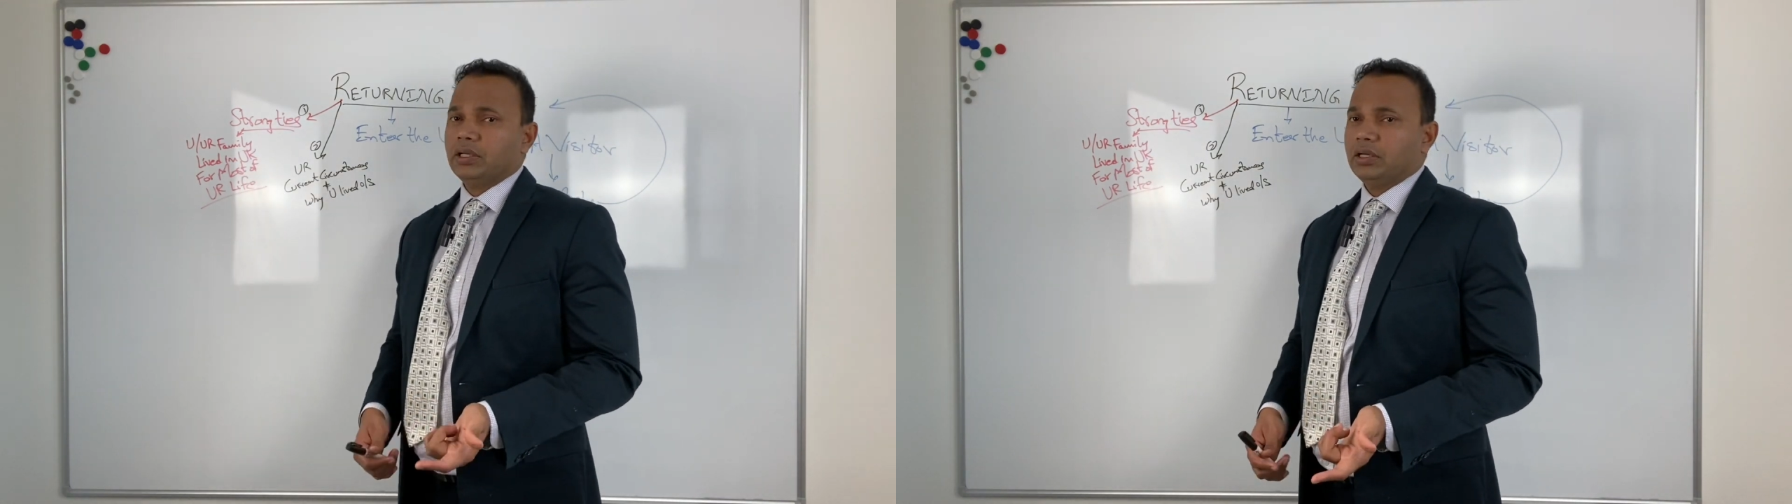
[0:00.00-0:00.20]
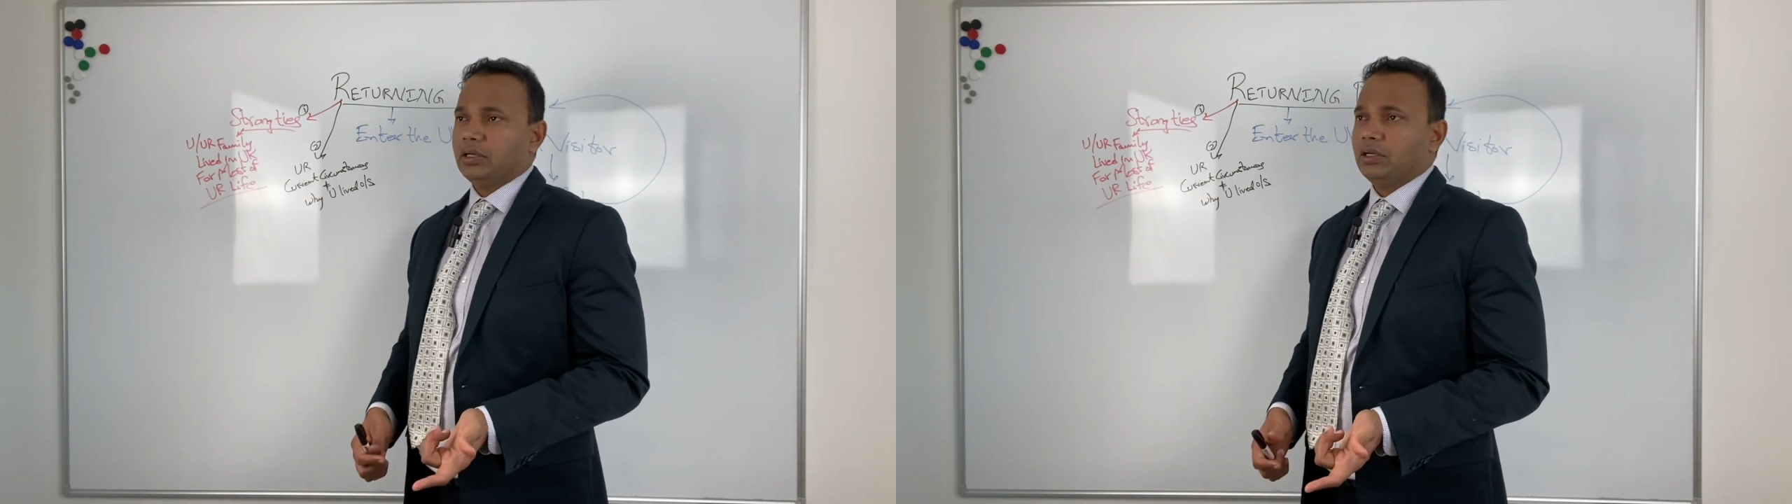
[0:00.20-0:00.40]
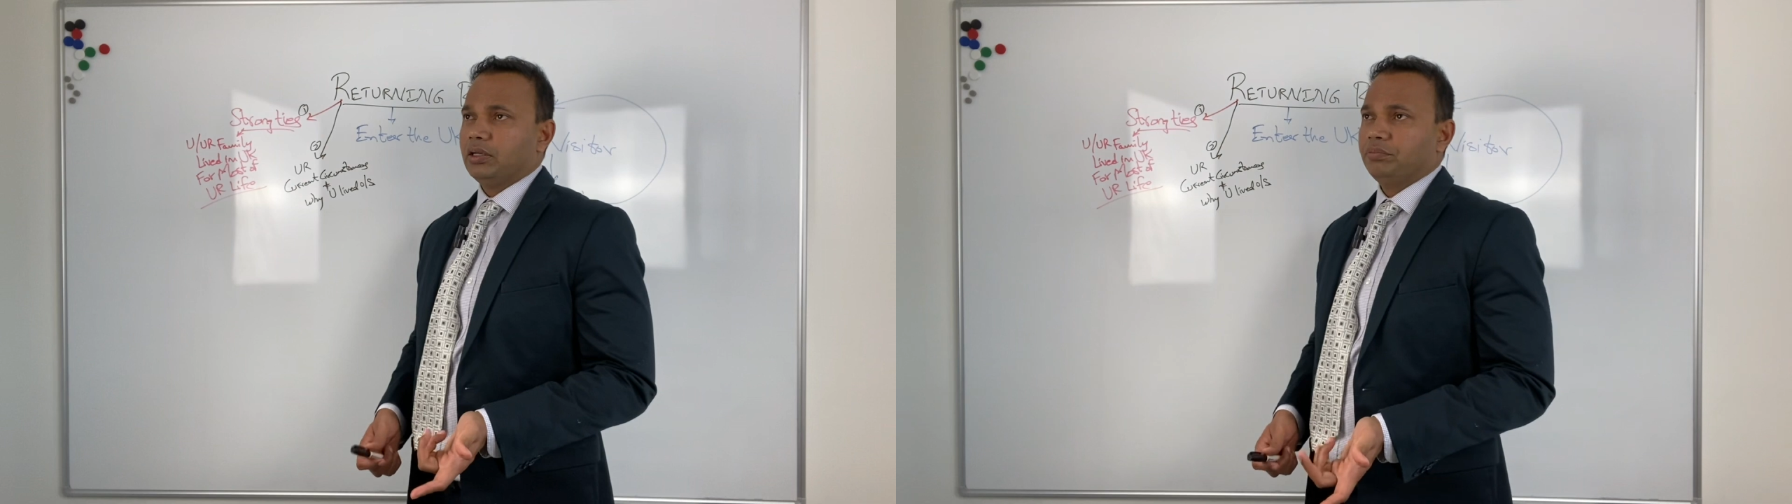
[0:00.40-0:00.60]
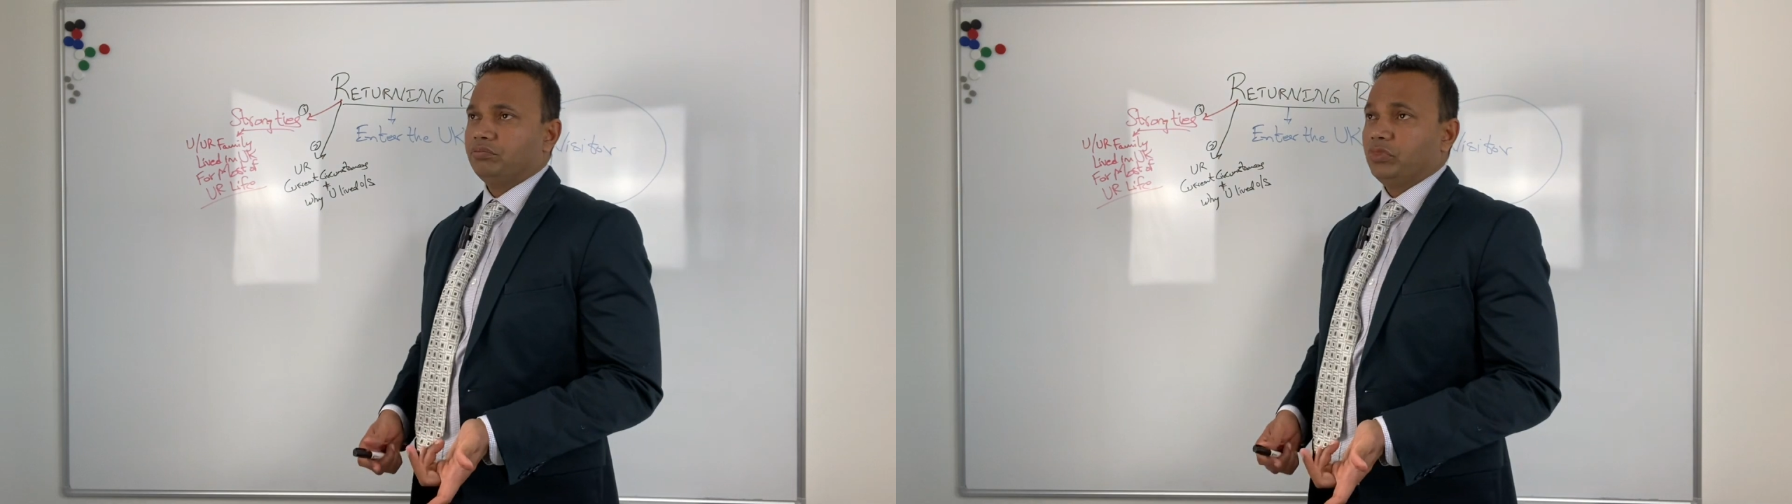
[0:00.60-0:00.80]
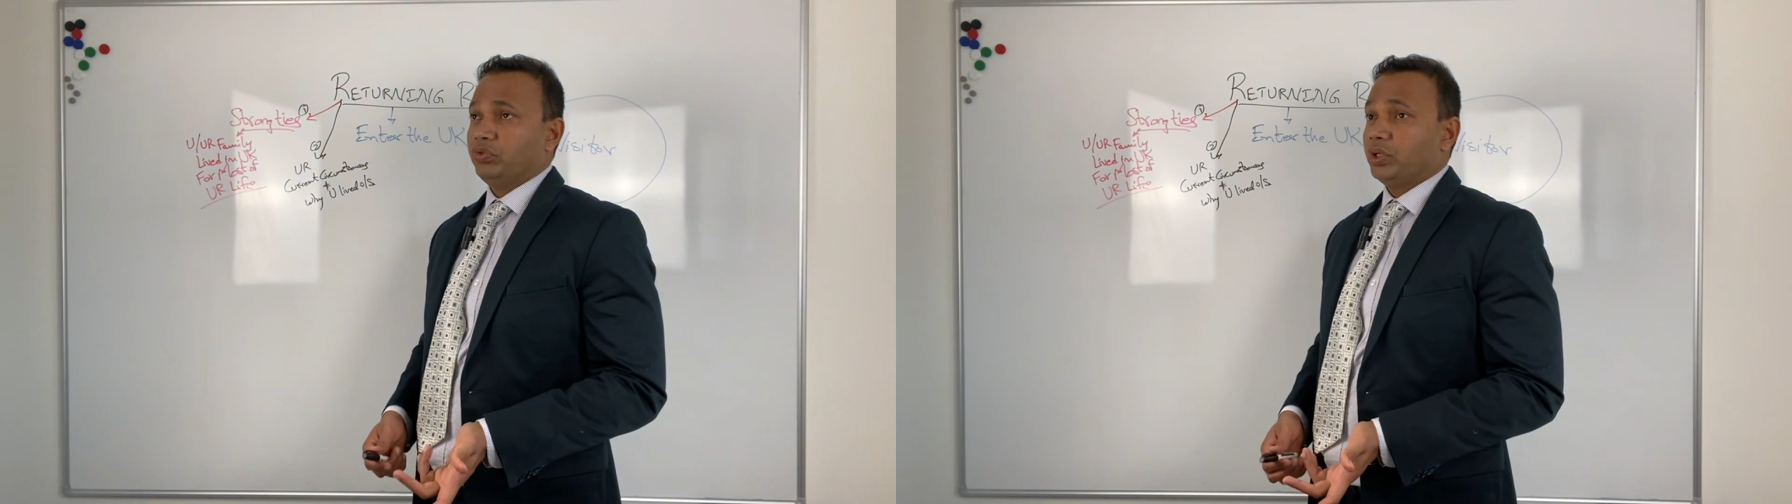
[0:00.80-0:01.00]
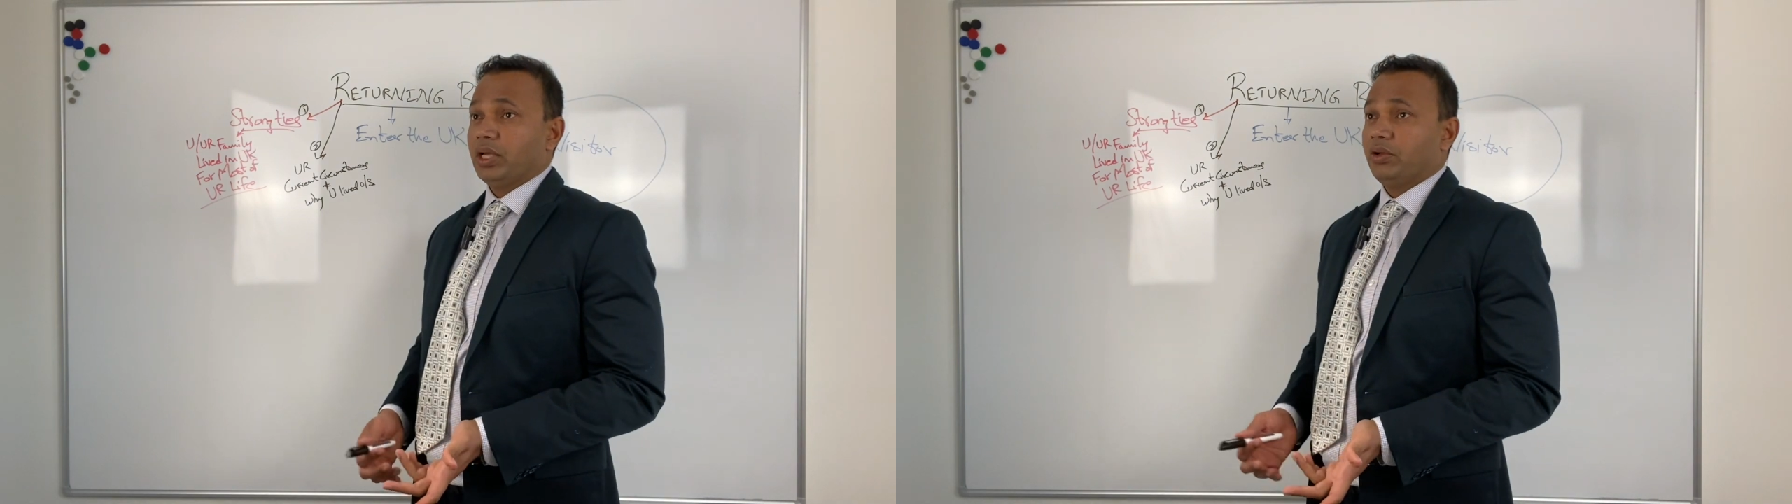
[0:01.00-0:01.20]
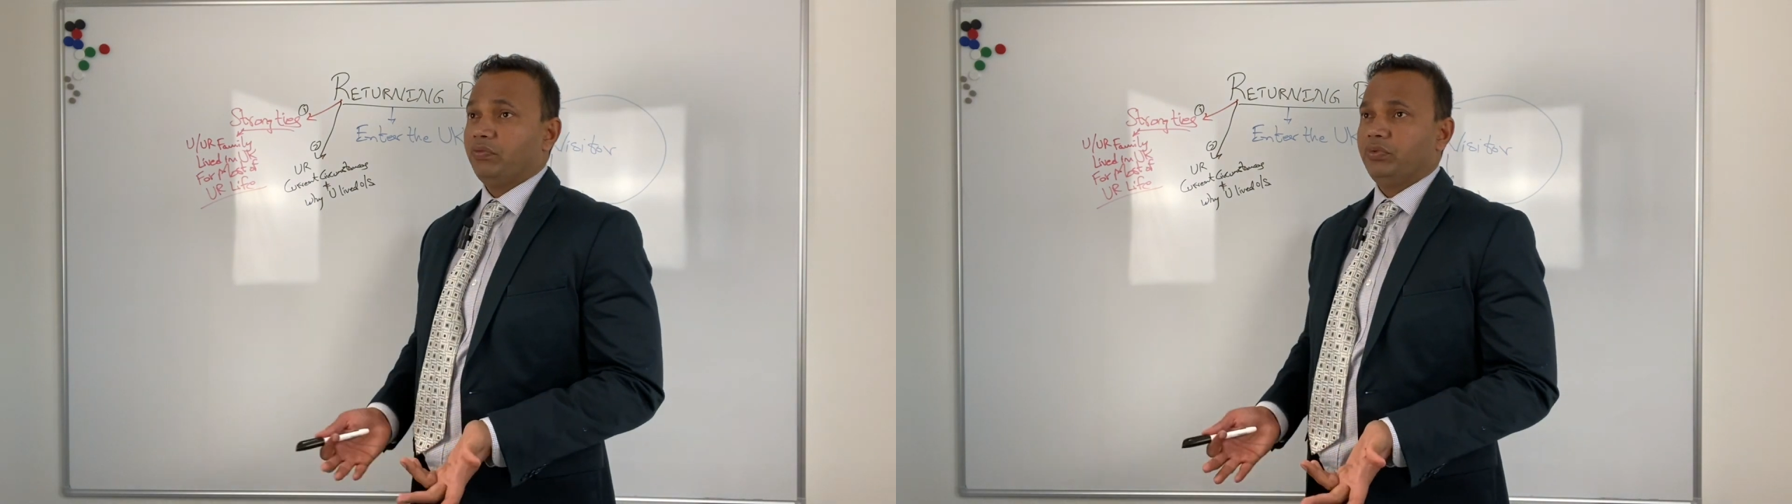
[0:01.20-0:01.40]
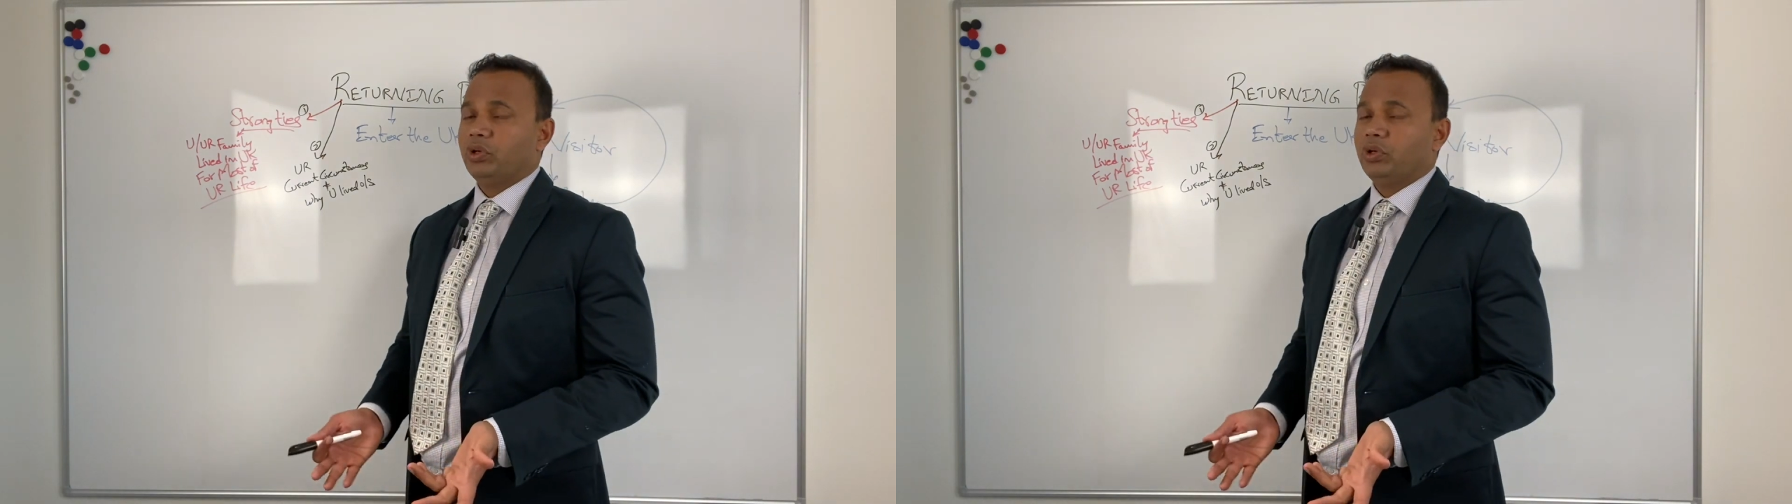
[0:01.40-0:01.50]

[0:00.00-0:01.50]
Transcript: If you have